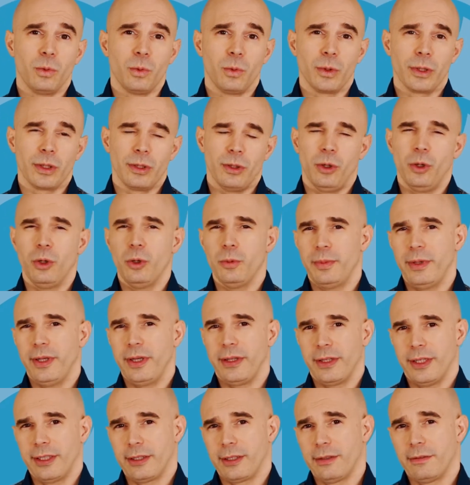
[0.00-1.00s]
we're
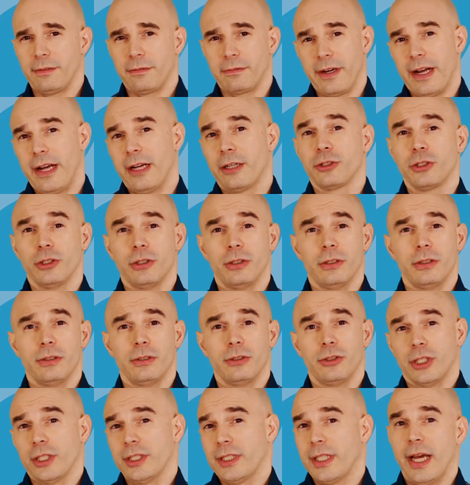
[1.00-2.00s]
hoping that the
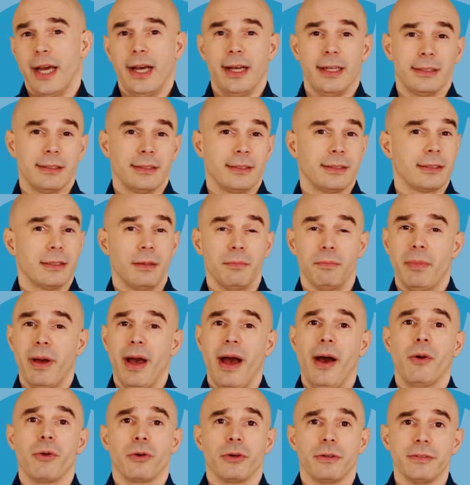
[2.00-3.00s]
fraction just has some
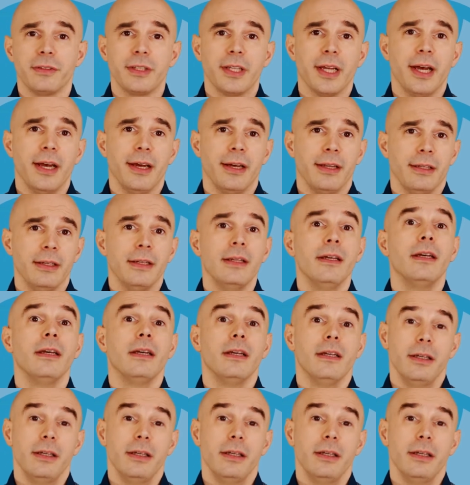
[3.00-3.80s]
power of 10